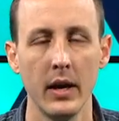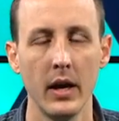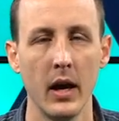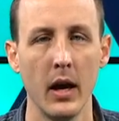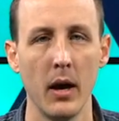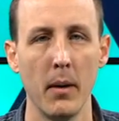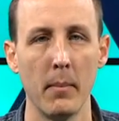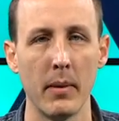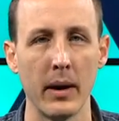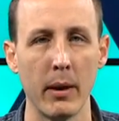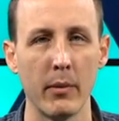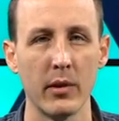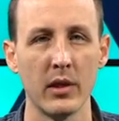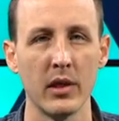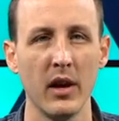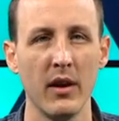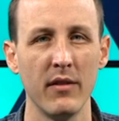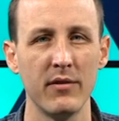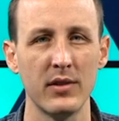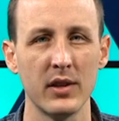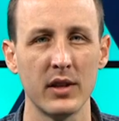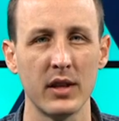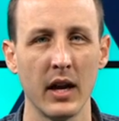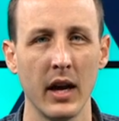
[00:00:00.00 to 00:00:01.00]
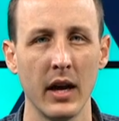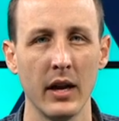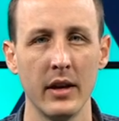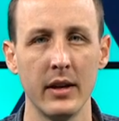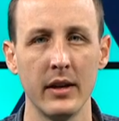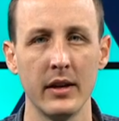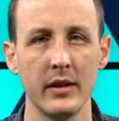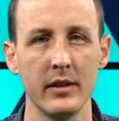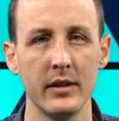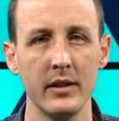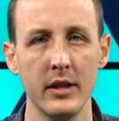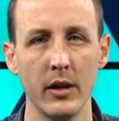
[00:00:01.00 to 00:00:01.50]
um, but I would love to kind
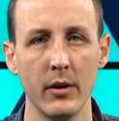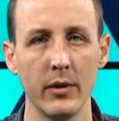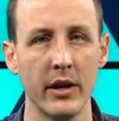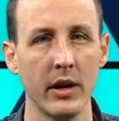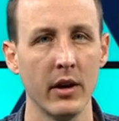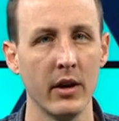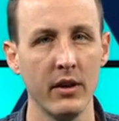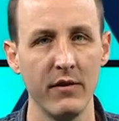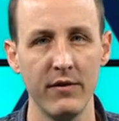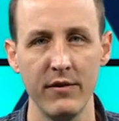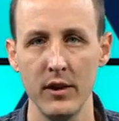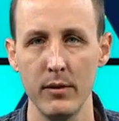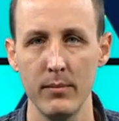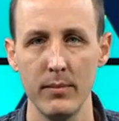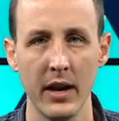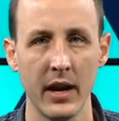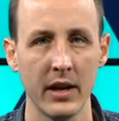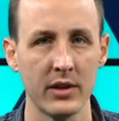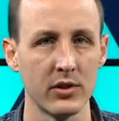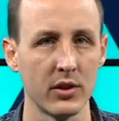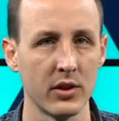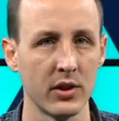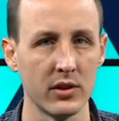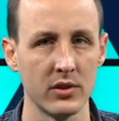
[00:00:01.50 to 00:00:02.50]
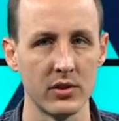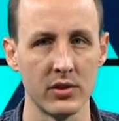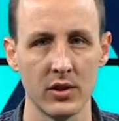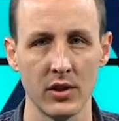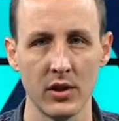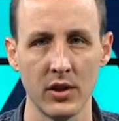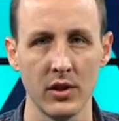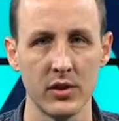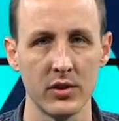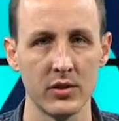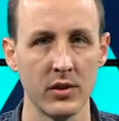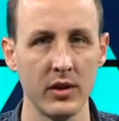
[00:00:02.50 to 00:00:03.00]
of you know hear any feedbacks or
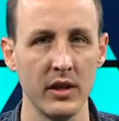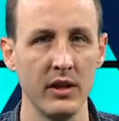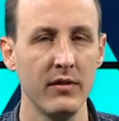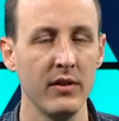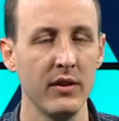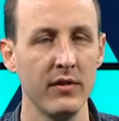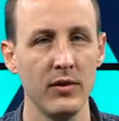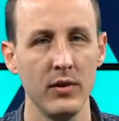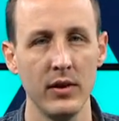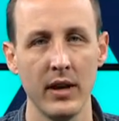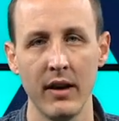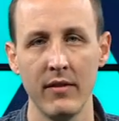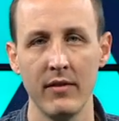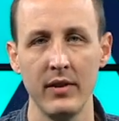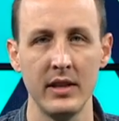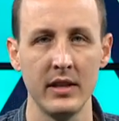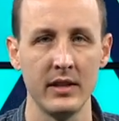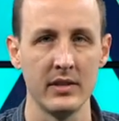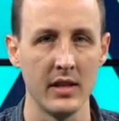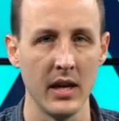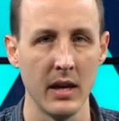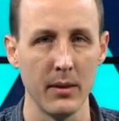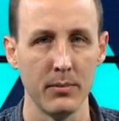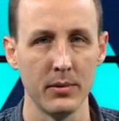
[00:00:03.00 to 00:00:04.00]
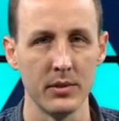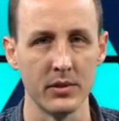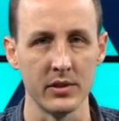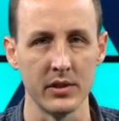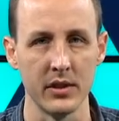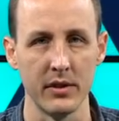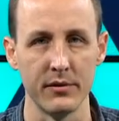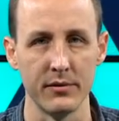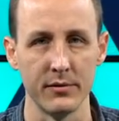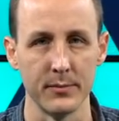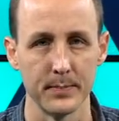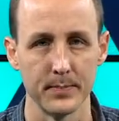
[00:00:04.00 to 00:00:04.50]
concerns, or even if you have any examples
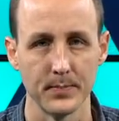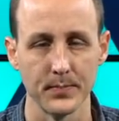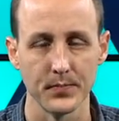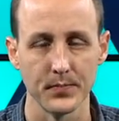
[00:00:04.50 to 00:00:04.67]
of